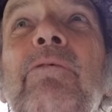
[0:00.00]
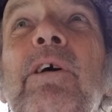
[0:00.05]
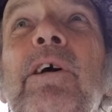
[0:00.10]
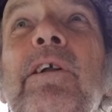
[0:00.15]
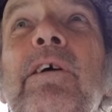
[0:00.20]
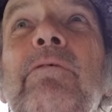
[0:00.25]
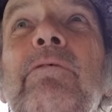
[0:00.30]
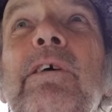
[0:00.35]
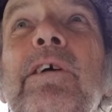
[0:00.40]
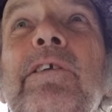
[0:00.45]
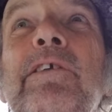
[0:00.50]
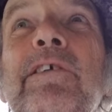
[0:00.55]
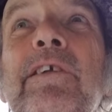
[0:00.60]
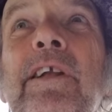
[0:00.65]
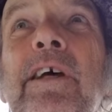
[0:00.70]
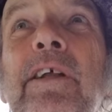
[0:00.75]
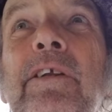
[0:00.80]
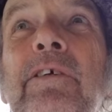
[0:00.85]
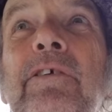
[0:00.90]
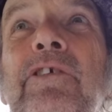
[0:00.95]
one
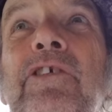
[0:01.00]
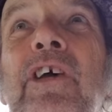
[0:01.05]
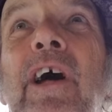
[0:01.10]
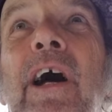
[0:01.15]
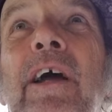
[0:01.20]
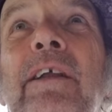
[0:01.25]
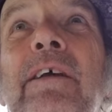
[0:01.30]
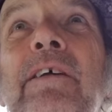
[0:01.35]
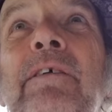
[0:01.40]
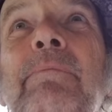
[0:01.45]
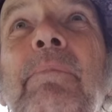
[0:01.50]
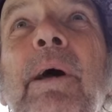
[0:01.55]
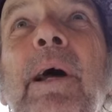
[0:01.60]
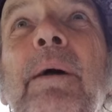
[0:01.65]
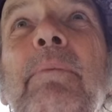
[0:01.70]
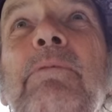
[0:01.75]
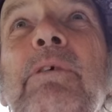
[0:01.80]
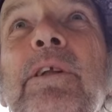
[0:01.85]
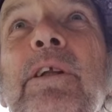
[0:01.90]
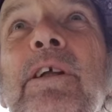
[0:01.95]
slender Chinese
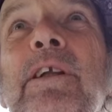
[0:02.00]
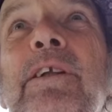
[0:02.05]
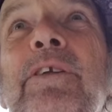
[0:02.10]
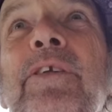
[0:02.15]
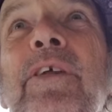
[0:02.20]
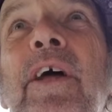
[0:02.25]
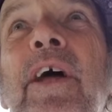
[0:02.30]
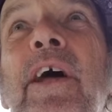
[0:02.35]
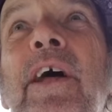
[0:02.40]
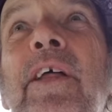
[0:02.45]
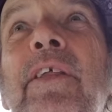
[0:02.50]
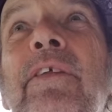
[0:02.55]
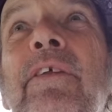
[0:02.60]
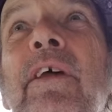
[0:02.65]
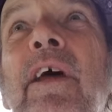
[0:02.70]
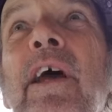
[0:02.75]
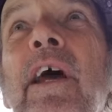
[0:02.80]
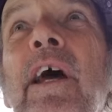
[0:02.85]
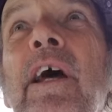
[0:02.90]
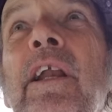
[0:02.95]
babe with little tits,
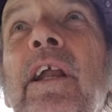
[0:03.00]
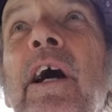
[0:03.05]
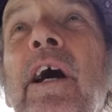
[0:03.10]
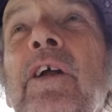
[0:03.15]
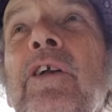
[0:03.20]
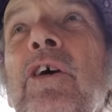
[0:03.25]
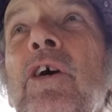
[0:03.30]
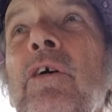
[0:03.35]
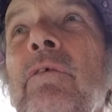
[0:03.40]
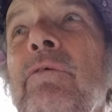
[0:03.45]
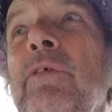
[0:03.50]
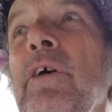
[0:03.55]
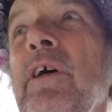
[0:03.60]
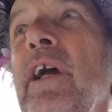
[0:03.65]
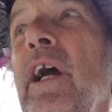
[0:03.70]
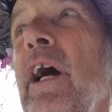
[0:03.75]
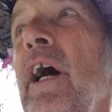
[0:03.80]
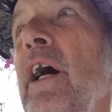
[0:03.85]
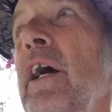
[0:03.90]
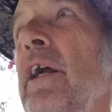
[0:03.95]
and don't
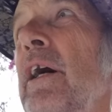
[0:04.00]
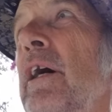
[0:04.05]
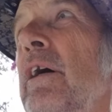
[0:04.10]
forget,